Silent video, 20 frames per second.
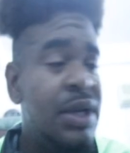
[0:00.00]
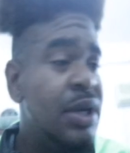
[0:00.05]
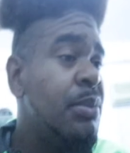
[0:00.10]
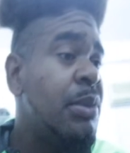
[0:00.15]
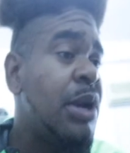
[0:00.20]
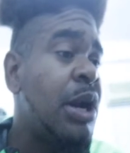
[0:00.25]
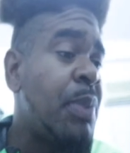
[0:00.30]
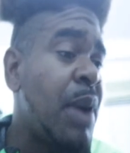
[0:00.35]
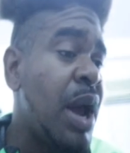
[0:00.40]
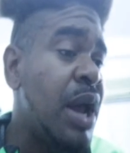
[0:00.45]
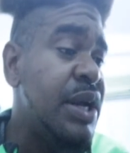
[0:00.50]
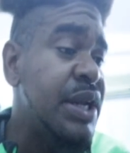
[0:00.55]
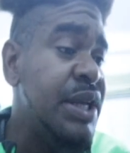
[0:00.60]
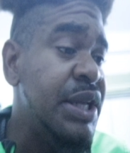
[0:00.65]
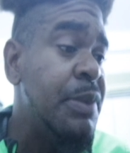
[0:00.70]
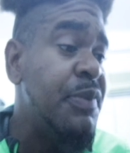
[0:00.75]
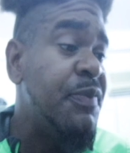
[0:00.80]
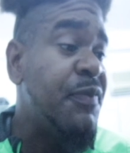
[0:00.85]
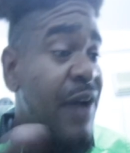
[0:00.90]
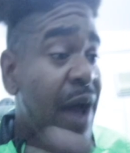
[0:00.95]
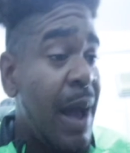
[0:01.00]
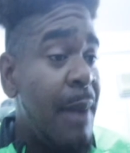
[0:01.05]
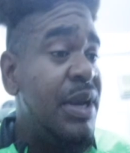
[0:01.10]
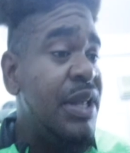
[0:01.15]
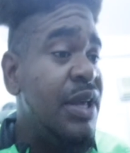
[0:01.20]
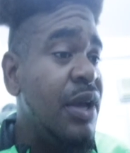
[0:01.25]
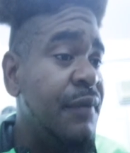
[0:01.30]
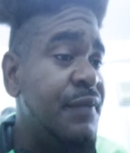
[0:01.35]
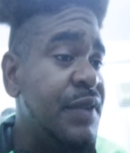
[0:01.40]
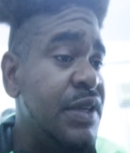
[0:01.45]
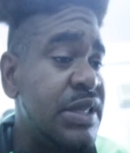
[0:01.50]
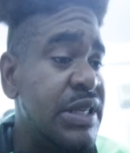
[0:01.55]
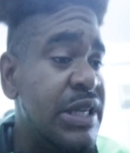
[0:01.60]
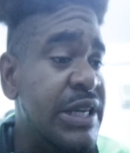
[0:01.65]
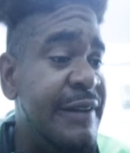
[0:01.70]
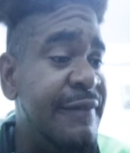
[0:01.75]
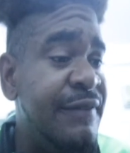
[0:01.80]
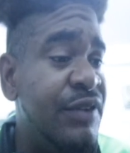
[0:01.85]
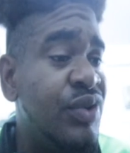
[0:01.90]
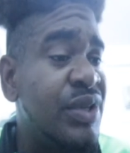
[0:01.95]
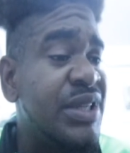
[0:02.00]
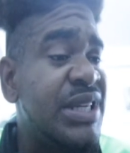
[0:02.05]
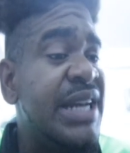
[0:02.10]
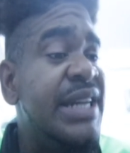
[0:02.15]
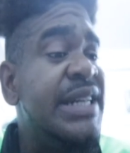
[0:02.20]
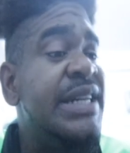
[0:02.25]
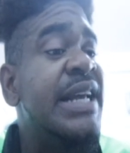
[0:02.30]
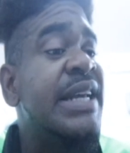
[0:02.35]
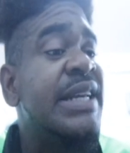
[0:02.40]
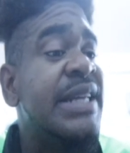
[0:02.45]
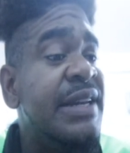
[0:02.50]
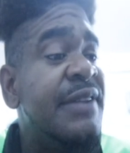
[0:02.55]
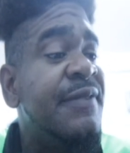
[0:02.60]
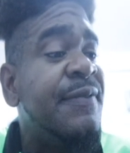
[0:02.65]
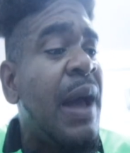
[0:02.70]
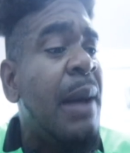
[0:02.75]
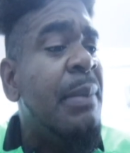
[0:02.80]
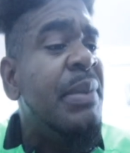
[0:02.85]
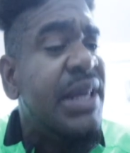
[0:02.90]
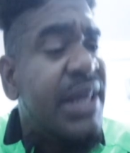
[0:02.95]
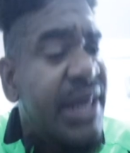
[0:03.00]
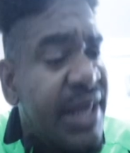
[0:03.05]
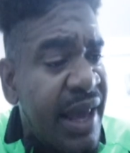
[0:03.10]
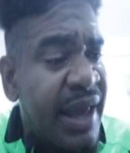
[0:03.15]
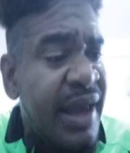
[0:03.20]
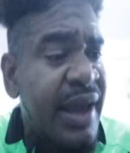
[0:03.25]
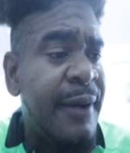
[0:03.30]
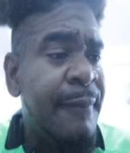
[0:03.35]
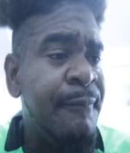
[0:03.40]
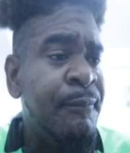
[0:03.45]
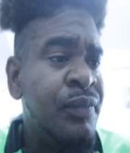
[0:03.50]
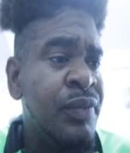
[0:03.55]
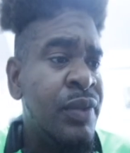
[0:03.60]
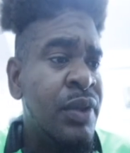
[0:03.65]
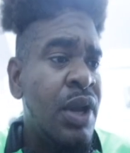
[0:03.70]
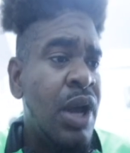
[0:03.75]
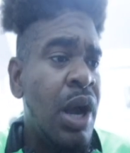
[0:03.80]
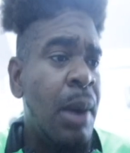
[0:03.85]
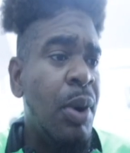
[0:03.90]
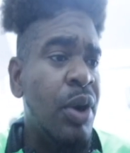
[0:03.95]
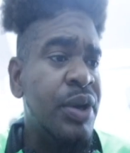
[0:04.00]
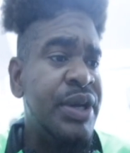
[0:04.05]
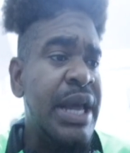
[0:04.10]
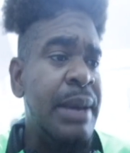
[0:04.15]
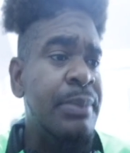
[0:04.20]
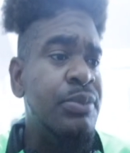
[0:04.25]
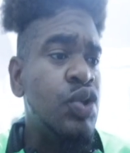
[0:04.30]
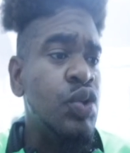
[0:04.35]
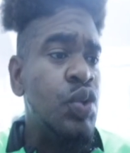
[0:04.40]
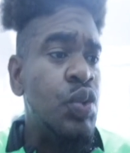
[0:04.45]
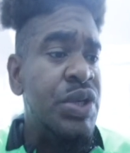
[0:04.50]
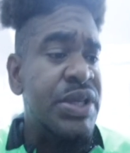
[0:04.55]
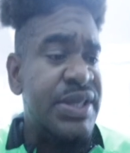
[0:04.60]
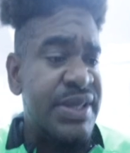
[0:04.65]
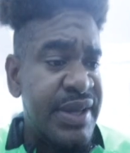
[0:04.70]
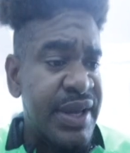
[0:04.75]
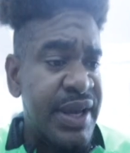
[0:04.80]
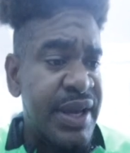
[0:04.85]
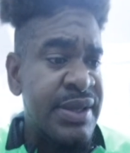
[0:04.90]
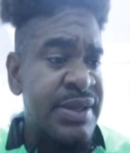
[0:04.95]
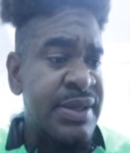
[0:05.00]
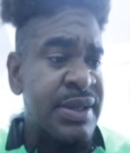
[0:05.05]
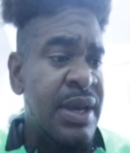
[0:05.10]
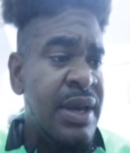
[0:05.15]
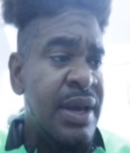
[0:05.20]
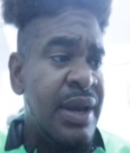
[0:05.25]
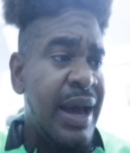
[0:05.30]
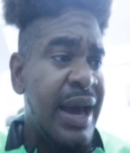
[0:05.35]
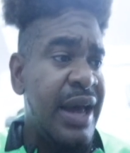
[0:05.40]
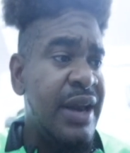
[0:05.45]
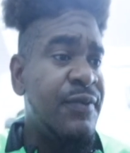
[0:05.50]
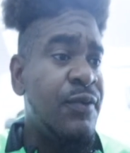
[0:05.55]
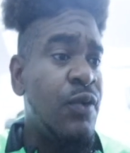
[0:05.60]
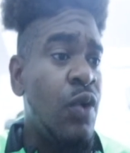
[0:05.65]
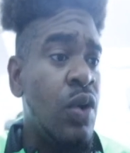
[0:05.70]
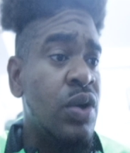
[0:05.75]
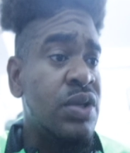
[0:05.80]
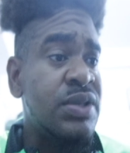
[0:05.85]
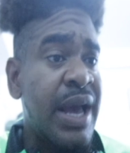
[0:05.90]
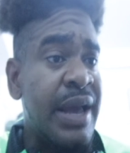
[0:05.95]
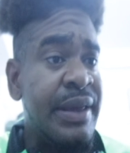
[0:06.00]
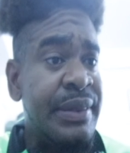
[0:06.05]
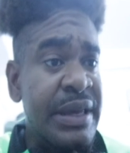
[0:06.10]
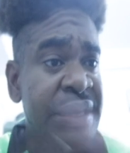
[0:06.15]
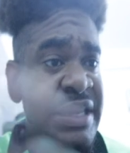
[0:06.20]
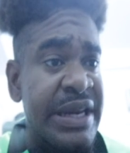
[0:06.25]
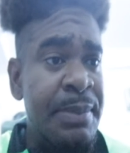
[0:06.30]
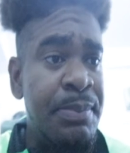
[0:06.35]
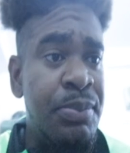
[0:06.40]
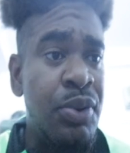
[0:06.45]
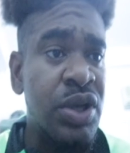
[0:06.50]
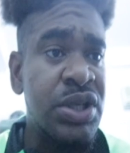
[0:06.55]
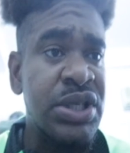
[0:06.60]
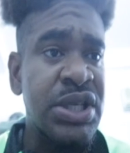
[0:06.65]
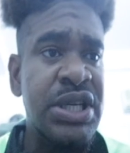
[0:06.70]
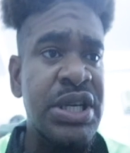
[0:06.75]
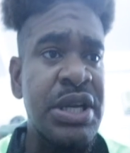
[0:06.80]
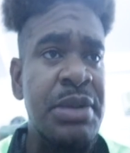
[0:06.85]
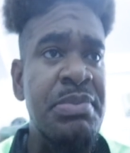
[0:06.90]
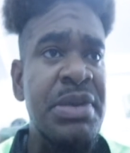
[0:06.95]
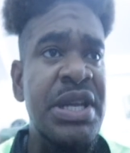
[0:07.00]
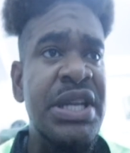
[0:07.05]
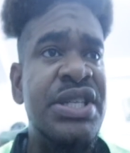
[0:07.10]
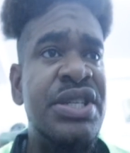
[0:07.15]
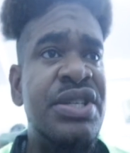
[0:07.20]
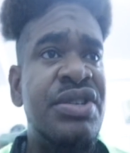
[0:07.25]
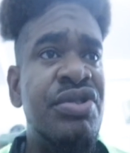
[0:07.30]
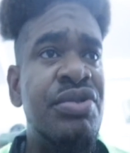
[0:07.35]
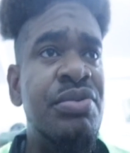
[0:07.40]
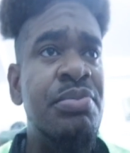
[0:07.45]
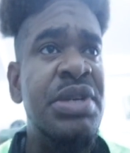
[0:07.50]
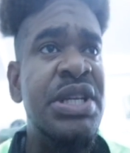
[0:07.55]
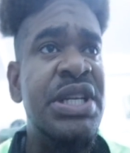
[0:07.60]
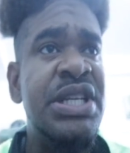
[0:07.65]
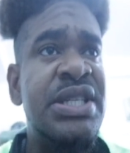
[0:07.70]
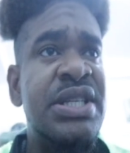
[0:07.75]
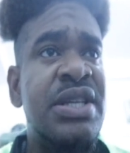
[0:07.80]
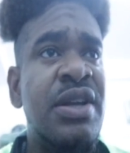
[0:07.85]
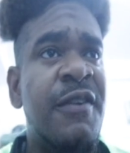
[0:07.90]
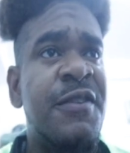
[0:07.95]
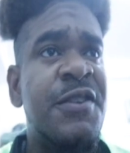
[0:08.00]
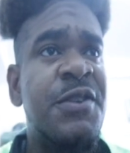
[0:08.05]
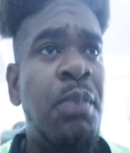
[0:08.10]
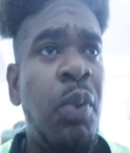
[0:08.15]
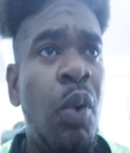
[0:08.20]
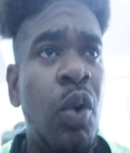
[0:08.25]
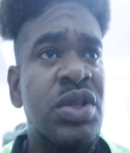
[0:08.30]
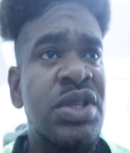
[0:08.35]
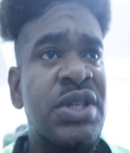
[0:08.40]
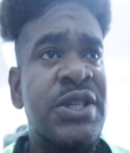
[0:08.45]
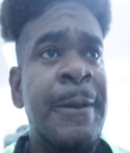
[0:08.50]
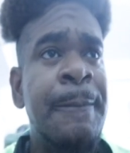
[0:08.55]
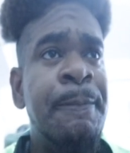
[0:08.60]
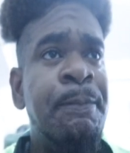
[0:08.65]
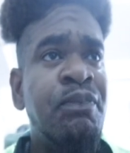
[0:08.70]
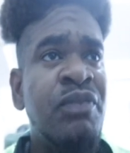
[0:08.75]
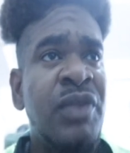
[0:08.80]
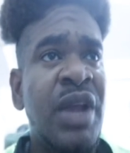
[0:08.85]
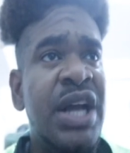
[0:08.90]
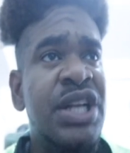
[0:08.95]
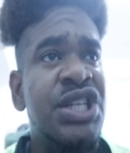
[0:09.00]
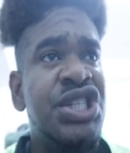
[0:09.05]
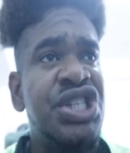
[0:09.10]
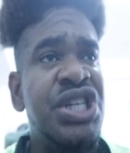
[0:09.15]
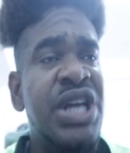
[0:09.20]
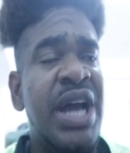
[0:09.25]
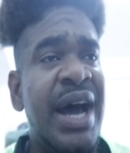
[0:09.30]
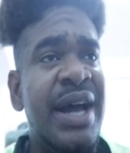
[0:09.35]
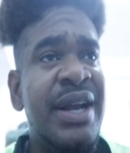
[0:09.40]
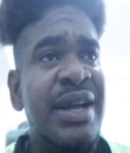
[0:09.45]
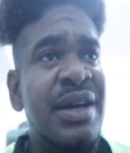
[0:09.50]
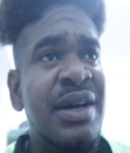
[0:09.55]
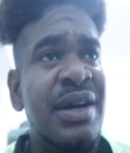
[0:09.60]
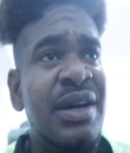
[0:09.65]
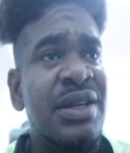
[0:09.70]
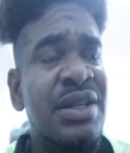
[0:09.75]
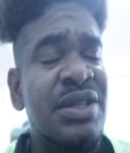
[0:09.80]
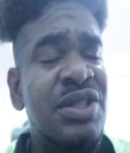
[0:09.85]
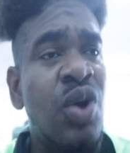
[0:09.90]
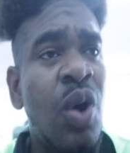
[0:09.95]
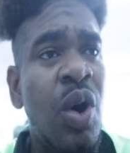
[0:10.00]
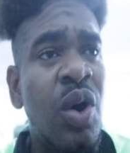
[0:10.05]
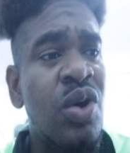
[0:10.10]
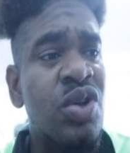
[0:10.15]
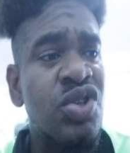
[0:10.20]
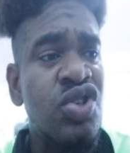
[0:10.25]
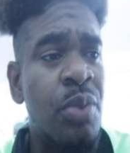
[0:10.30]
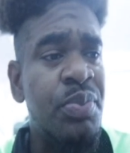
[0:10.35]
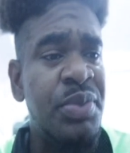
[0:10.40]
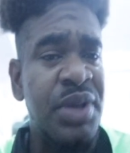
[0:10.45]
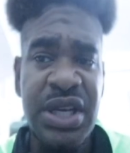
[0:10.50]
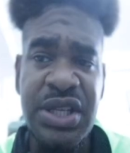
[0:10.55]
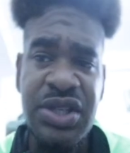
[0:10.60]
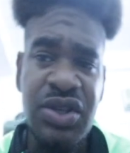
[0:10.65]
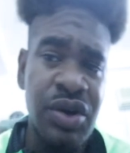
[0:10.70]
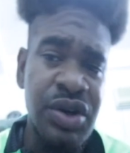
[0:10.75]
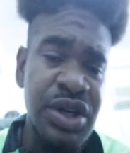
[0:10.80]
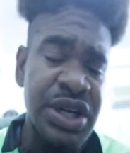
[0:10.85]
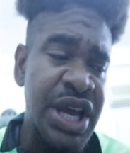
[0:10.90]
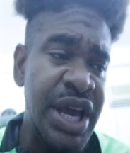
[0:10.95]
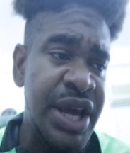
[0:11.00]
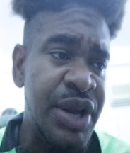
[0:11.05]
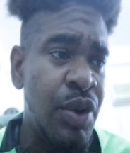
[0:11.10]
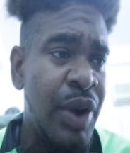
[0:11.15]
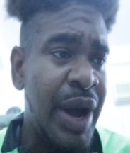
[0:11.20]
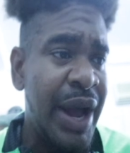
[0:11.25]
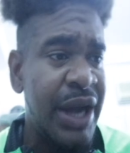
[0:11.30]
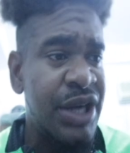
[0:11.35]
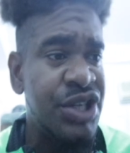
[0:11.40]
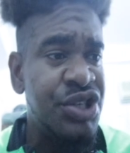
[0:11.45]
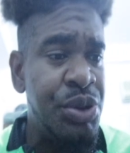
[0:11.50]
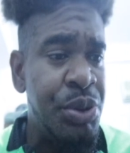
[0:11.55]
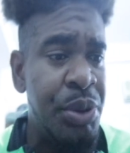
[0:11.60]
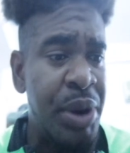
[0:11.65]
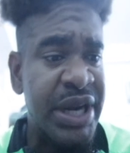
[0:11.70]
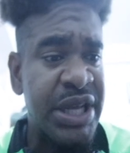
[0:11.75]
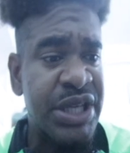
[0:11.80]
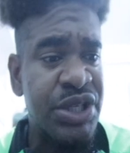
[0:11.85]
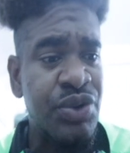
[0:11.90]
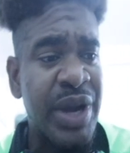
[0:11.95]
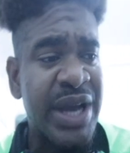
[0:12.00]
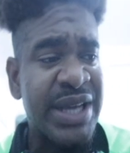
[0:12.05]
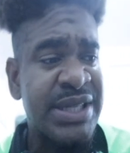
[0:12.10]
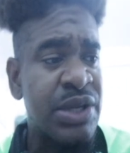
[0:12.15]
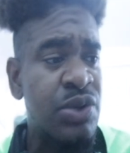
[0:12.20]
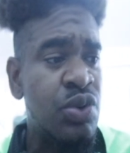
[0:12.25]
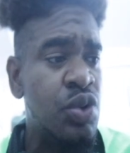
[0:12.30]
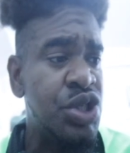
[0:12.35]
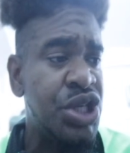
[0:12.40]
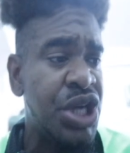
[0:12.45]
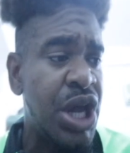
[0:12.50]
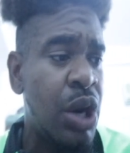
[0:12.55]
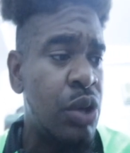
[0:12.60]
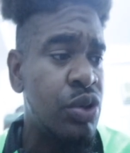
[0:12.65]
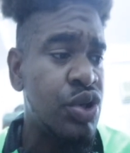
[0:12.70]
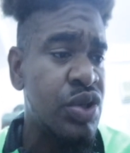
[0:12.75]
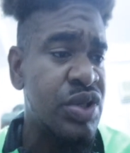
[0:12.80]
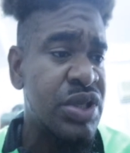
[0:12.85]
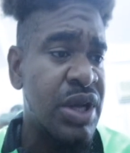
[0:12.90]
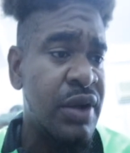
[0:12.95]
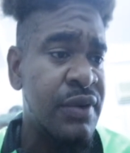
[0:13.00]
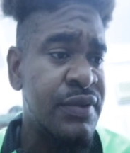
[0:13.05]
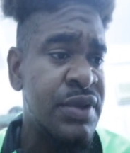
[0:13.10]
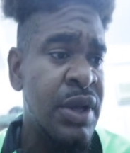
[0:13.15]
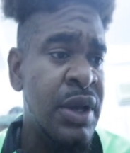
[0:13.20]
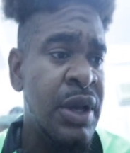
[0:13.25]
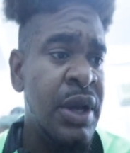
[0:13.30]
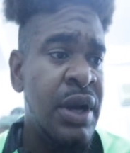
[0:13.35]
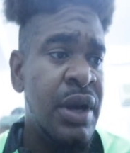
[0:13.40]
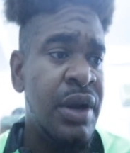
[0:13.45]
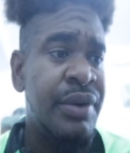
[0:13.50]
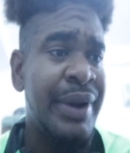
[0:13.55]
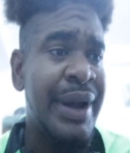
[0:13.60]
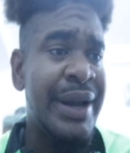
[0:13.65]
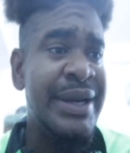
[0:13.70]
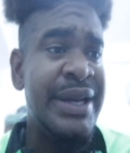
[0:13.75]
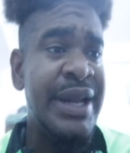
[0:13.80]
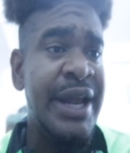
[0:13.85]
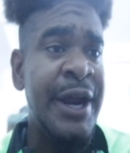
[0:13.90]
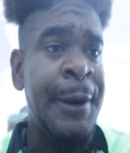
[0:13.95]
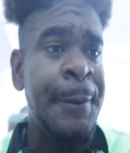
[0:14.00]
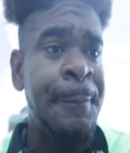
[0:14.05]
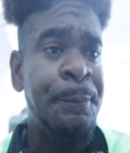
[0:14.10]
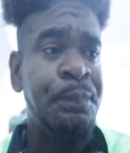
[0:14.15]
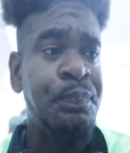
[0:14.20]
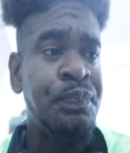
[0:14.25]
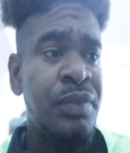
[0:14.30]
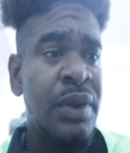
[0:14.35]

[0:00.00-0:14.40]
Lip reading: But apparently the family of these individuals, the family care about them to do these things. And of course, I think they brought in the minister of sports, and she had a talk or something. It's on the air. No, I actually read it. You guys can go check it out yourselves right there.